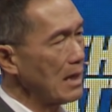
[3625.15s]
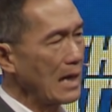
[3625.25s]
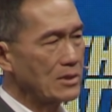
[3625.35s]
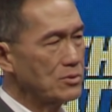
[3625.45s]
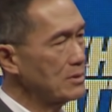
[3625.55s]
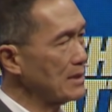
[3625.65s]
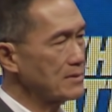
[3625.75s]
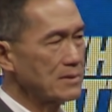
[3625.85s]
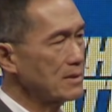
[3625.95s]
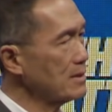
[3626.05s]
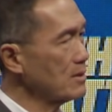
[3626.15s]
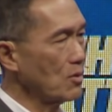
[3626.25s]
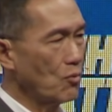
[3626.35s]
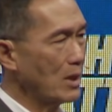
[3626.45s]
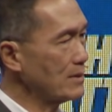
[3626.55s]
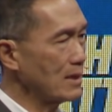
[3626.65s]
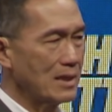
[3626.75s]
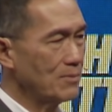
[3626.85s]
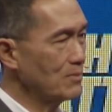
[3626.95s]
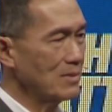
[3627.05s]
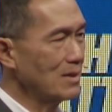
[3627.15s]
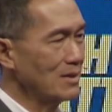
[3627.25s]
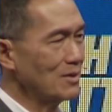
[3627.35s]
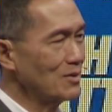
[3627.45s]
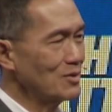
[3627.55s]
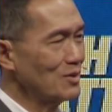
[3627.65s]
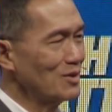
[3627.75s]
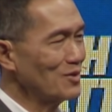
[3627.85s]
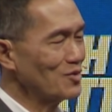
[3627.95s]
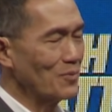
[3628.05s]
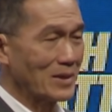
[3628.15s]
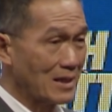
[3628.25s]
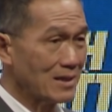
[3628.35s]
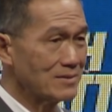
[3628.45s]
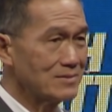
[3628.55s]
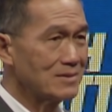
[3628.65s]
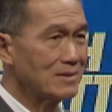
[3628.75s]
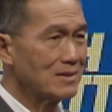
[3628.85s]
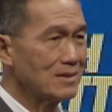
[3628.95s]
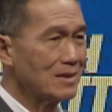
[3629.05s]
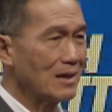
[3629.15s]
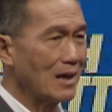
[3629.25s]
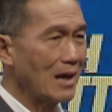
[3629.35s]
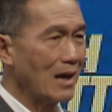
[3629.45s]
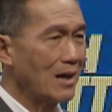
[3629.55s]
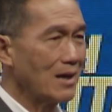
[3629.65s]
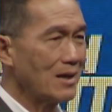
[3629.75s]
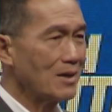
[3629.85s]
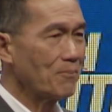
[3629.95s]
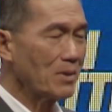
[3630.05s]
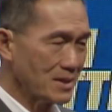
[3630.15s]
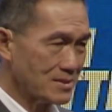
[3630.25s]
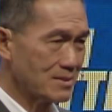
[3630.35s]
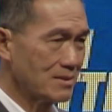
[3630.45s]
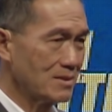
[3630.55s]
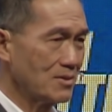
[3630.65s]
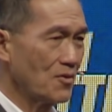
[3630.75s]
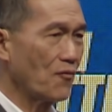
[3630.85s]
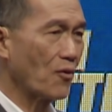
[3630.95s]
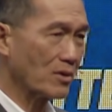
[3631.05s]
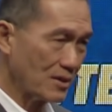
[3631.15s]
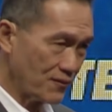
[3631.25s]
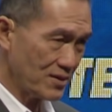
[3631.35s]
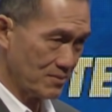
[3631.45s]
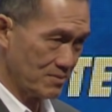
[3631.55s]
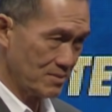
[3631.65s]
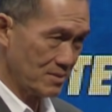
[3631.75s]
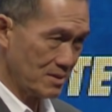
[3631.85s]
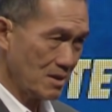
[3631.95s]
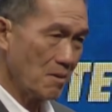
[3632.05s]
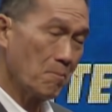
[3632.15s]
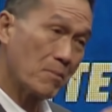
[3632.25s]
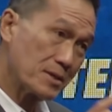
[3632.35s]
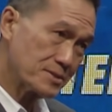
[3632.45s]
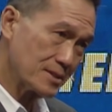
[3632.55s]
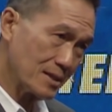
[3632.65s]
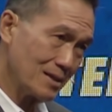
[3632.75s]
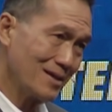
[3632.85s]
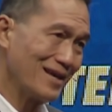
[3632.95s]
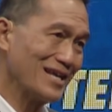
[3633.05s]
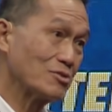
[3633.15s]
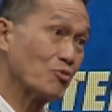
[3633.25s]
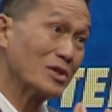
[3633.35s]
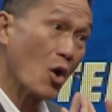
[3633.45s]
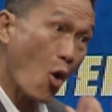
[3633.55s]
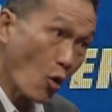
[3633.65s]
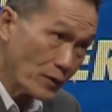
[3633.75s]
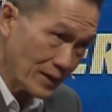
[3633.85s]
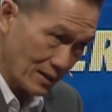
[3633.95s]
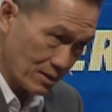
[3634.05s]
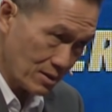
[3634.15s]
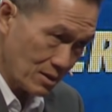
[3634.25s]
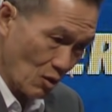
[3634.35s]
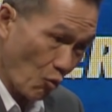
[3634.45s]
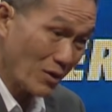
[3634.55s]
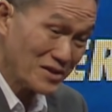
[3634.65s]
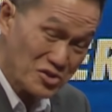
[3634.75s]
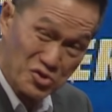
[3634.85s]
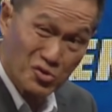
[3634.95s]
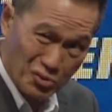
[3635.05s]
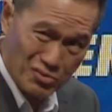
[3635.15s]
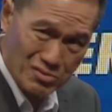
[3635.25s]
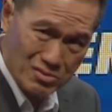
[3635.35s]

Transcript: I do not want him to be killed. Please forgive him. Mercy is withholding what is due.